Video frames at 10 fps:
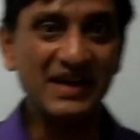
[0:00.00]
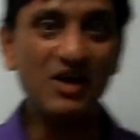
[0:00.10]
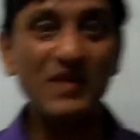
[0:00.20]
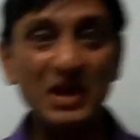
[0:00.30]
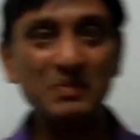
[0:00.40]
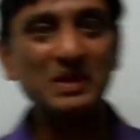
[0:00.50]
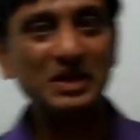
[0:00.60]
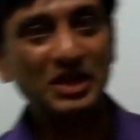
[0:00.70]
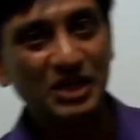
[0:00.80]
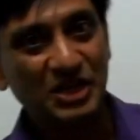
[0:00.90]
available
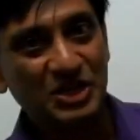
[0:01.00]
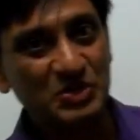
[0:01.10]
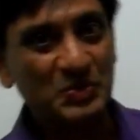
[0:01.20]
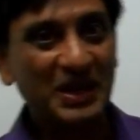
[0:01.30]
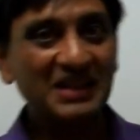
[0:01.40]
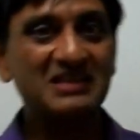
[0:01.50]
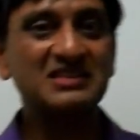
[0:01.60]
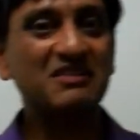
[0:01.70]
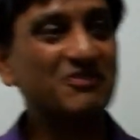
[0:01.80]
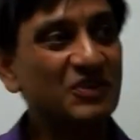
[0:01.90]
to get the
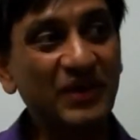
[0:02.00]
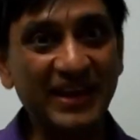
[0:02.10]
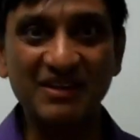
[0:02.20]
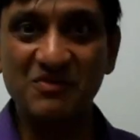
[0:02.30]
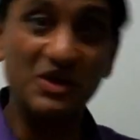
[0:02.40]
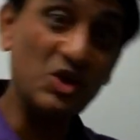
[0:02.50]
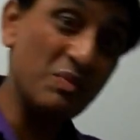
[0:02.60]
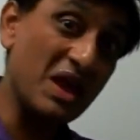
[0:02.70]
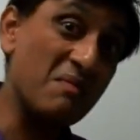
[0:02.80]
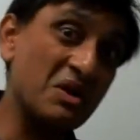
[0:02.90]
stuff going, will you
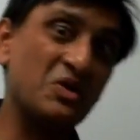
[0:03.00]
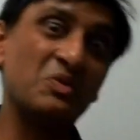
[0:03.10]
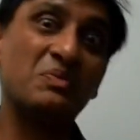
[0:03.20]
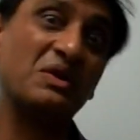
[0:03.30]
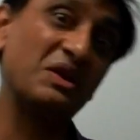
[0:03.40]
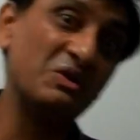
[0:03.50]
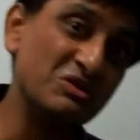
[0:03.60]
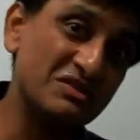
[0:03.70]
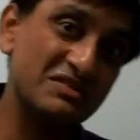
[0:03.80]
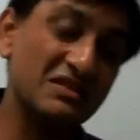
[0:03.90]
be able to
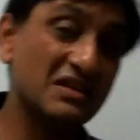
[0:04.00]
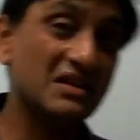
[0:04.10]
produce